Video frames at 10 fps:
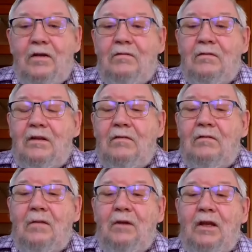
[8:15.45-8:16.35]
Don't
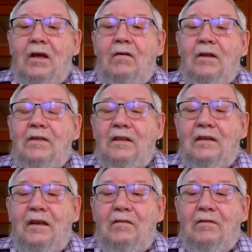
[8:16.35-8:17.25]
don't let me go. It's
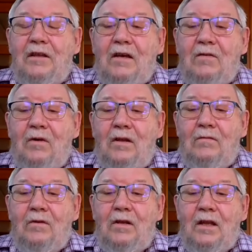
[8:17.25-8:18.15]
it was talking
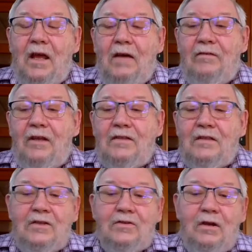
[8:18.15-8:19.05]
one one and a half
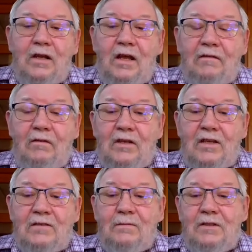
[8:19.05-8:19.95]
less than the trade average
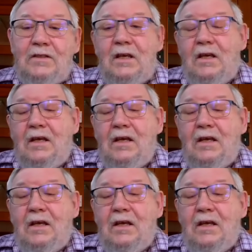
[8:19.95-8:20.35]
estimates,